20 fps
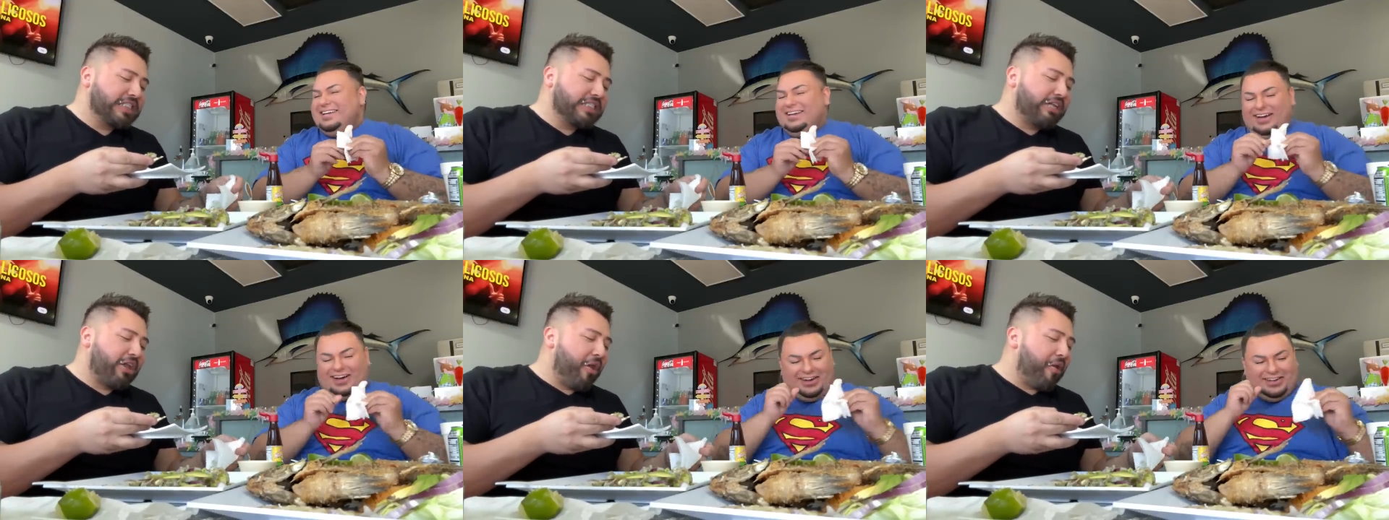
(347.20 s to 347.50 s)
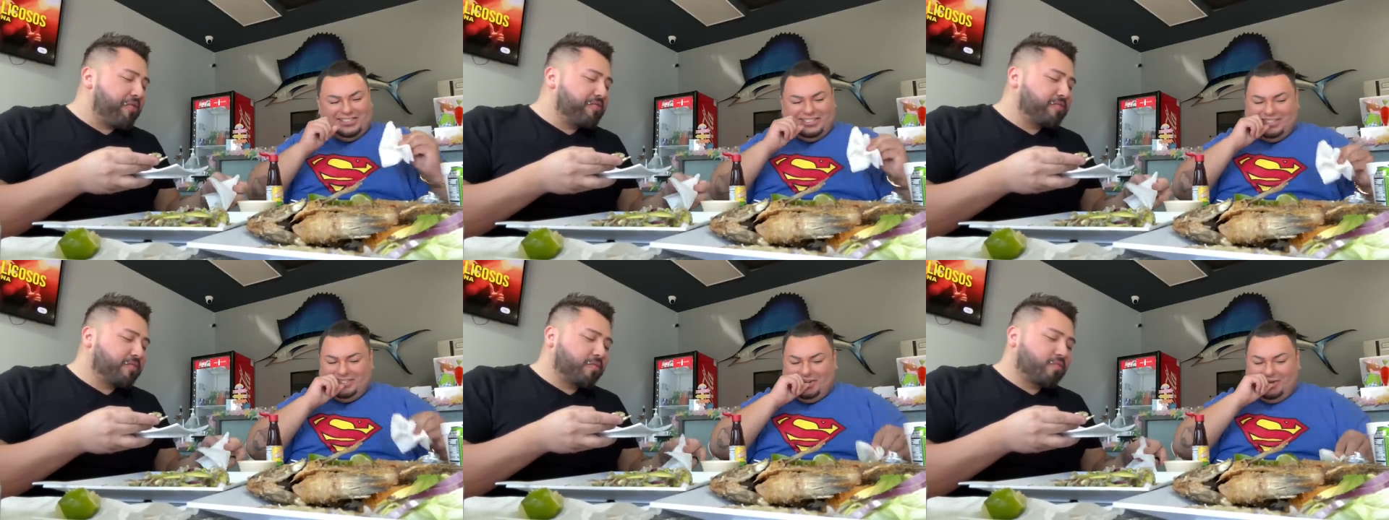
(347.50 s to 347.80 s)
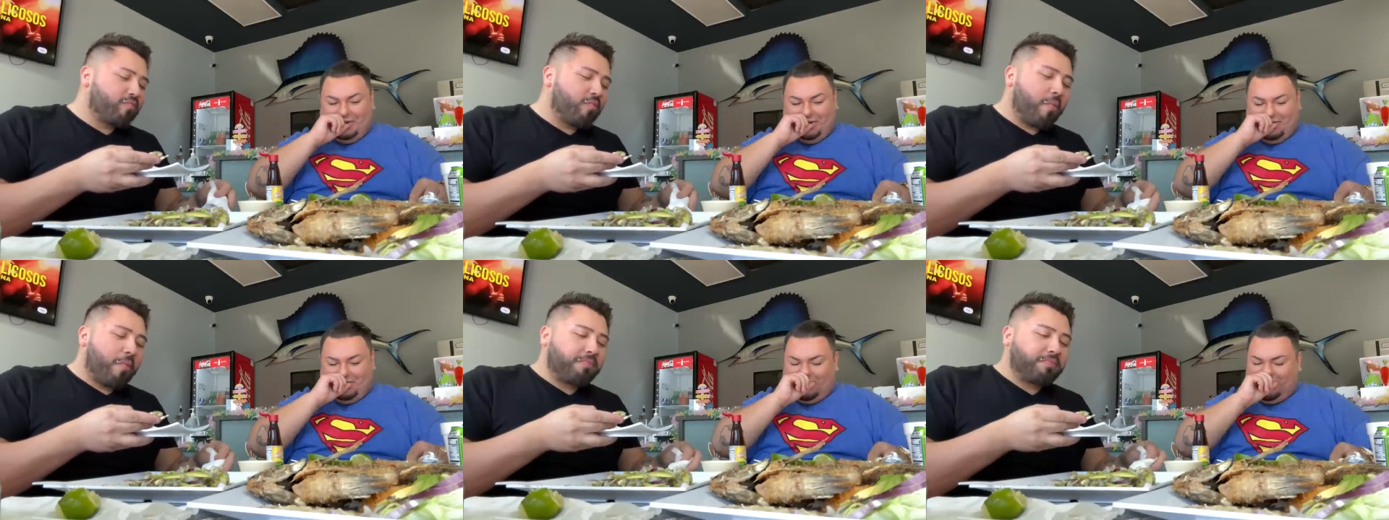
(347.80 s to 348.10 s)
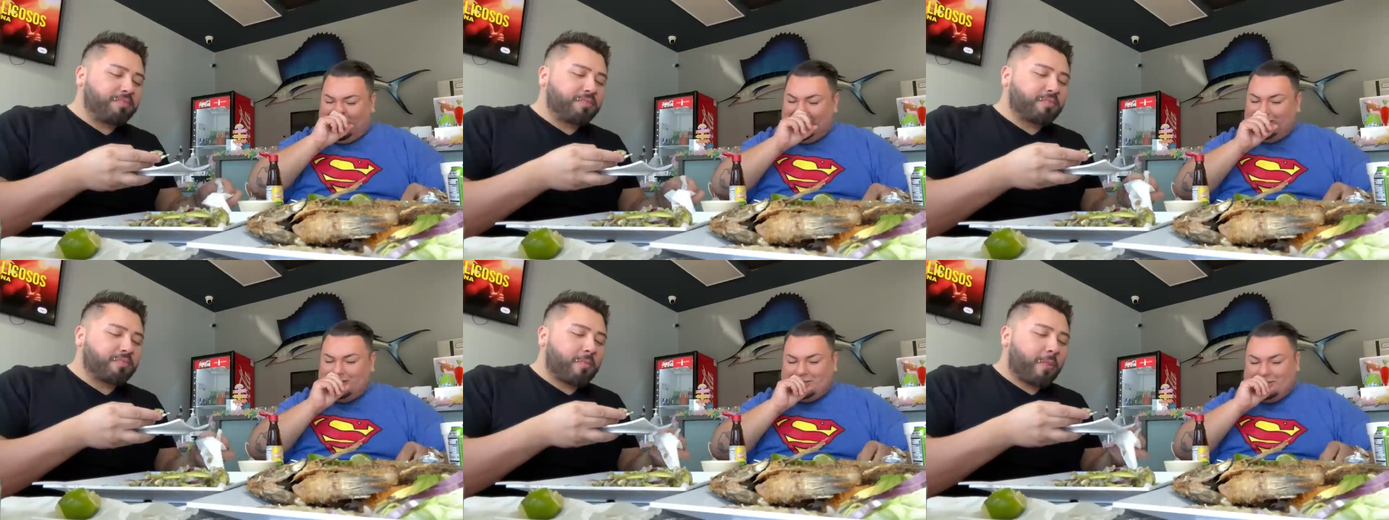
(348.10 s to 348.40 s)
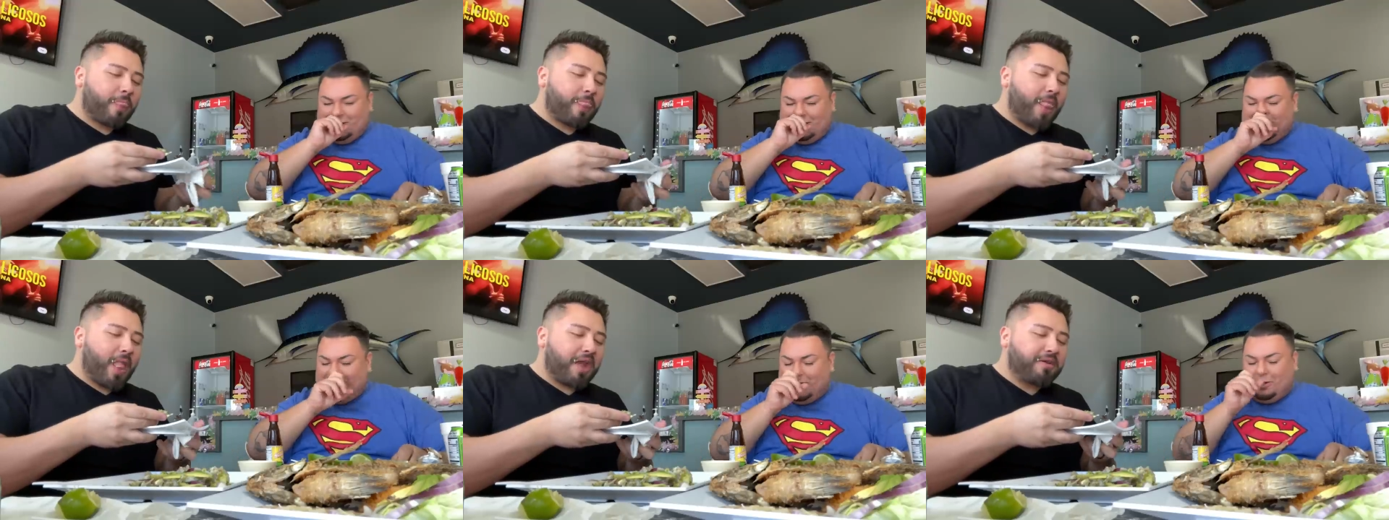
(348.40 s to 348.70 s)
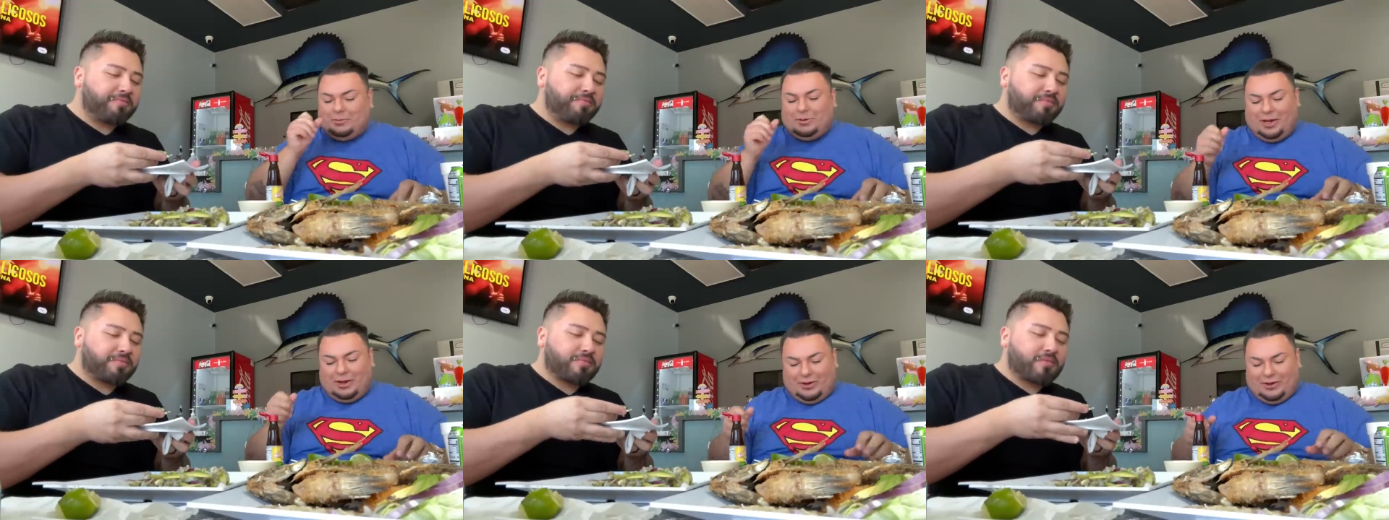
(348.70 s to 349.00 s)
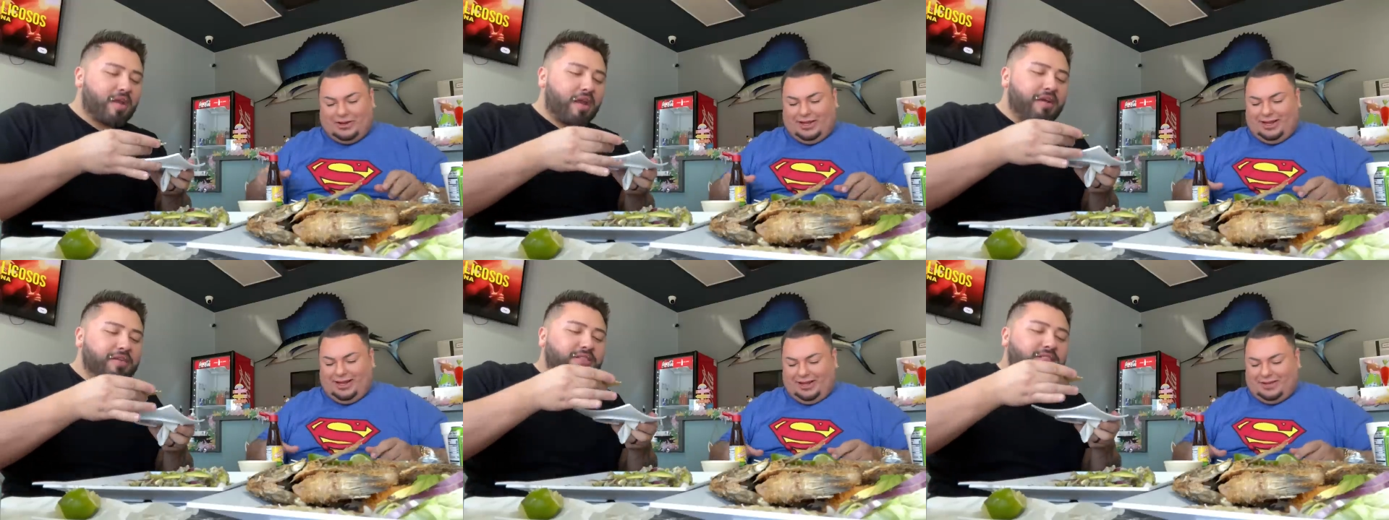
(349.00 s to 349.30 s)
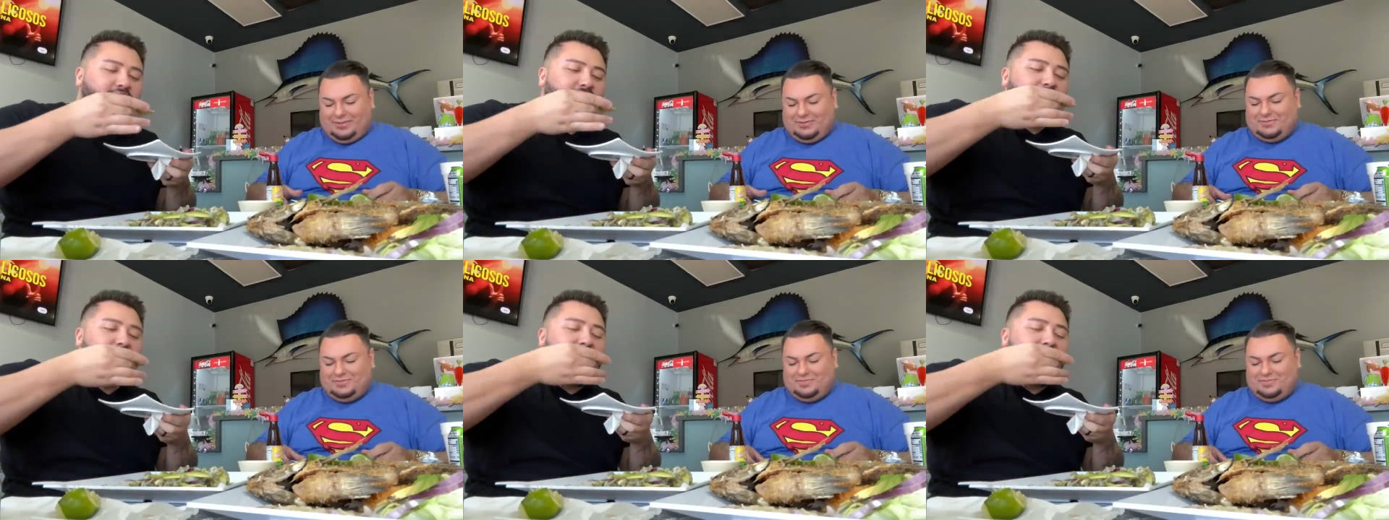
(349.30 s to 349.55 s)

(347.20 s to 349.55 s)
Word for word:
Speaker 1: I'll just eat crunchy and I'm like, oh yeah.